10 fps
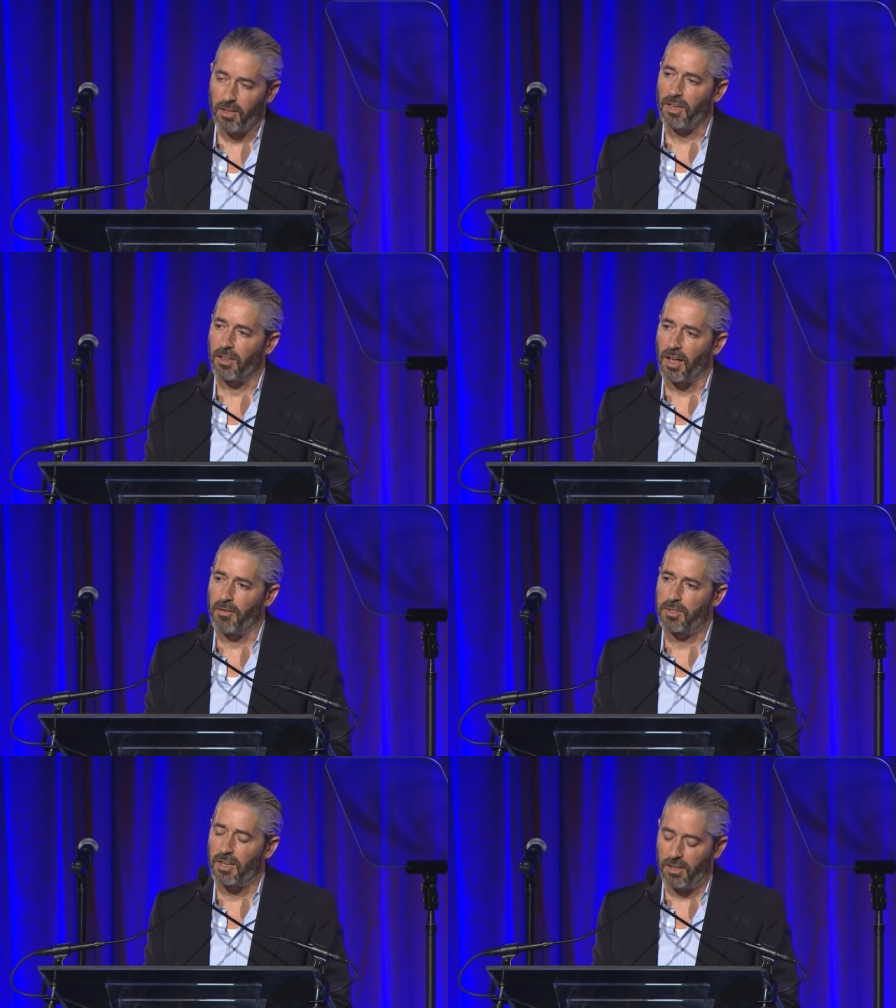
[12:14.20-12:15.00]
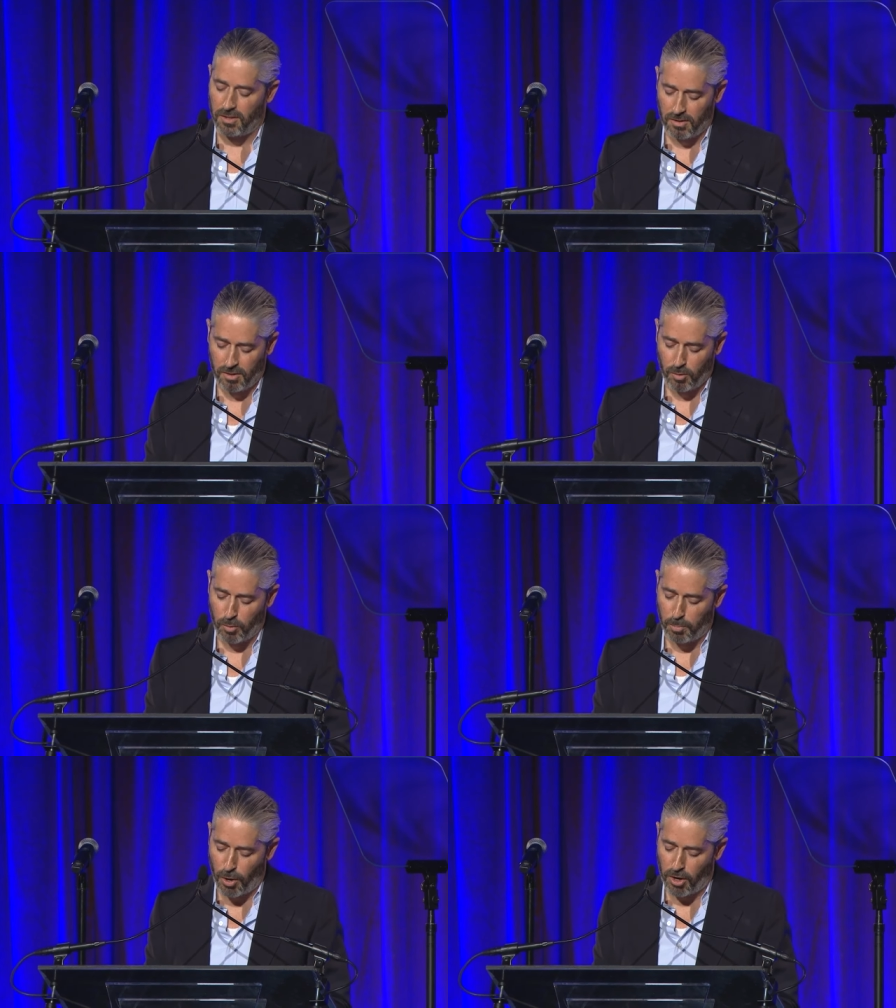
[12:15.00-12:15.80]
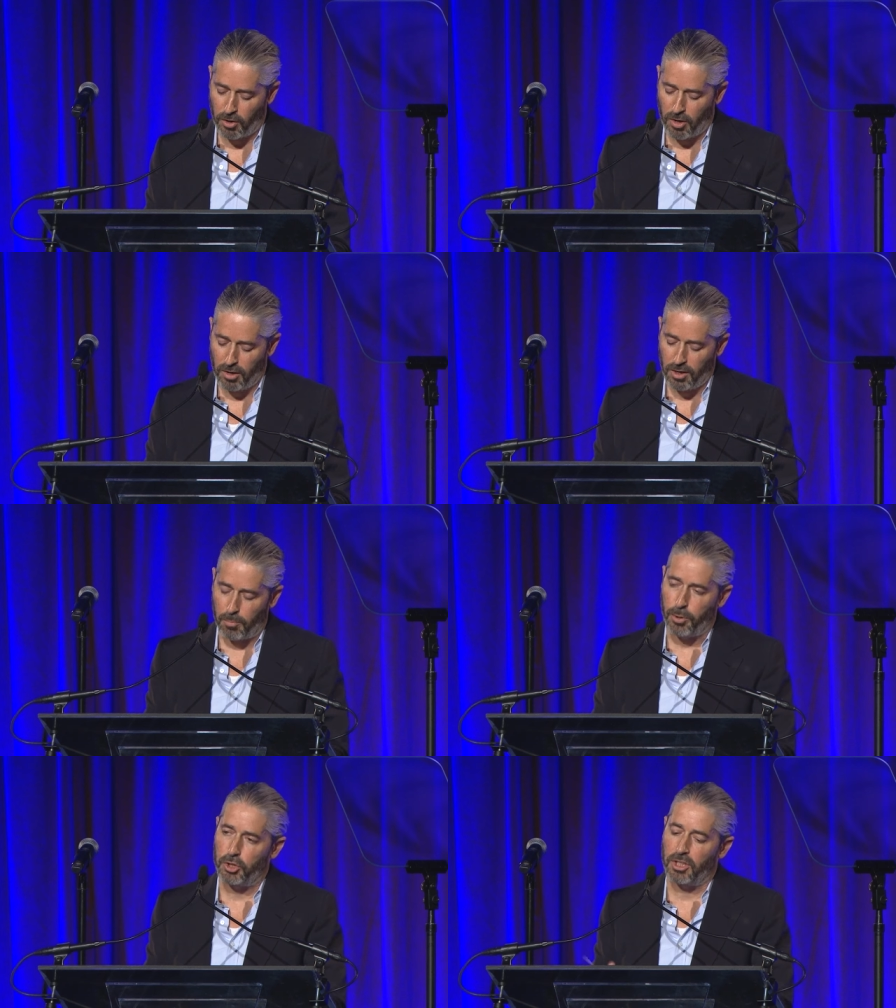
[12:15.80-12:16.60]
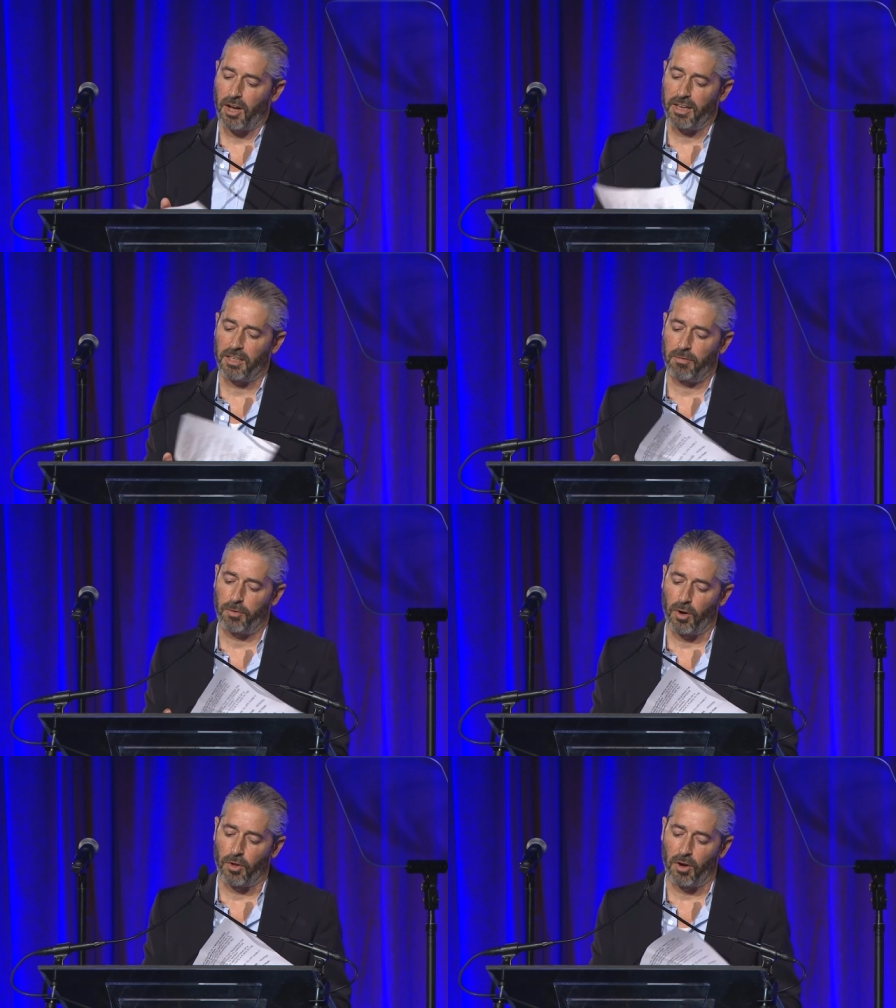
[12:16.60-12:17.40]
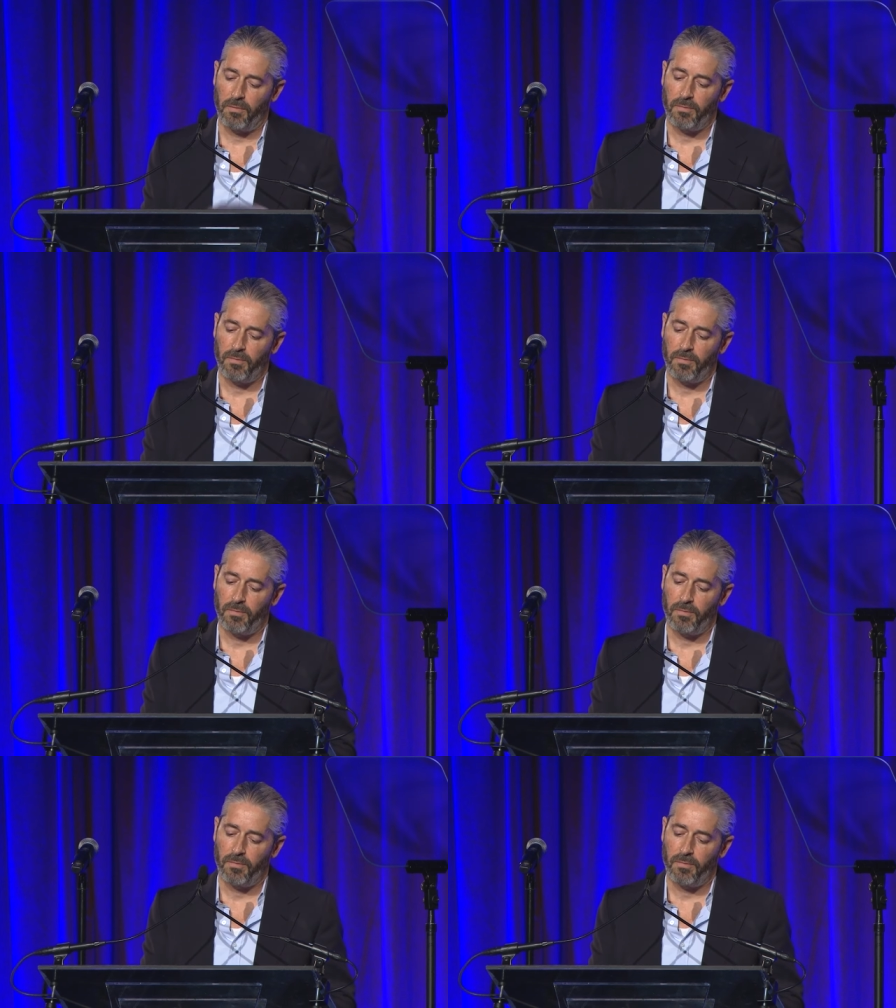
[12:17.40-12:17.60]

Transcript: He loves it. We partner and push the idea further.